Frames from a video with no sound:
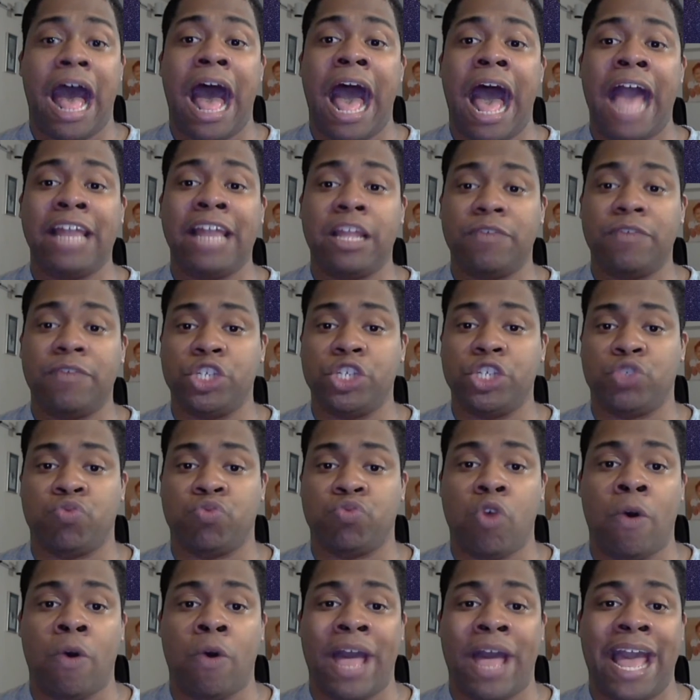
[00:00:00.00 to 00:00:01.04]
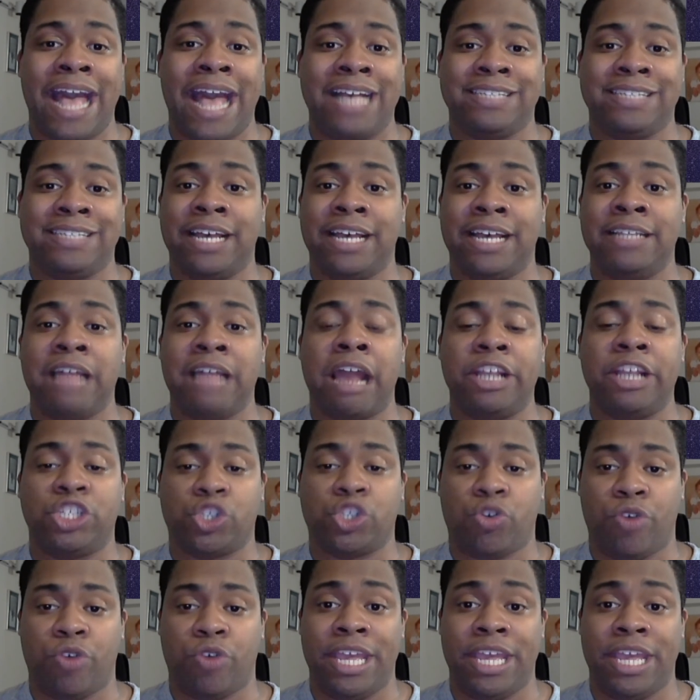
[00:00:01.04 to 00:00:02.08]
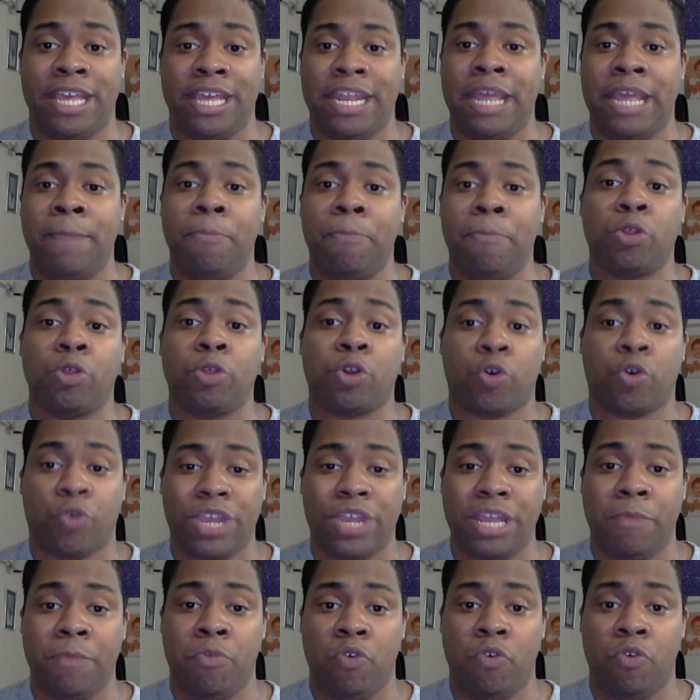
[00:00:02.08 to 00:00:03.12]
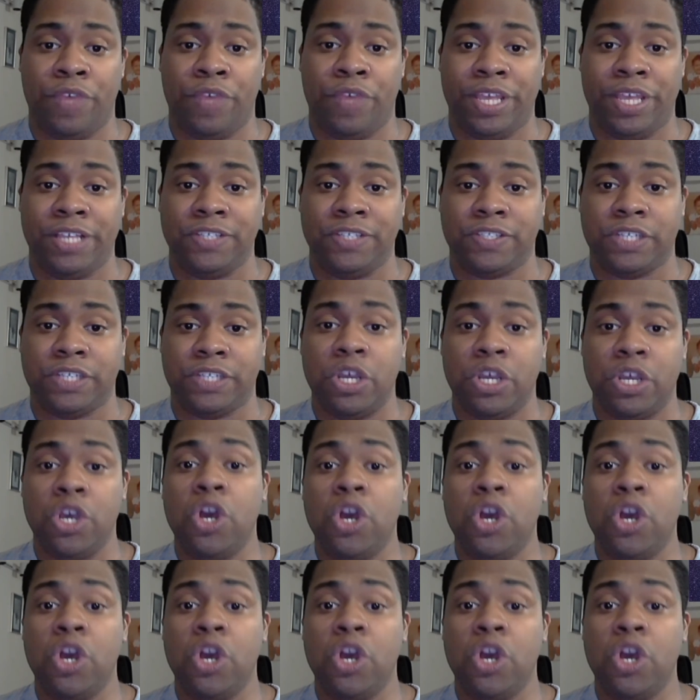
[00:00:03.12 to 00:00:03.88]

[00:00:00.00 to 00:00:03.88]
I loved his role as Adonis Creed in both Creed movies,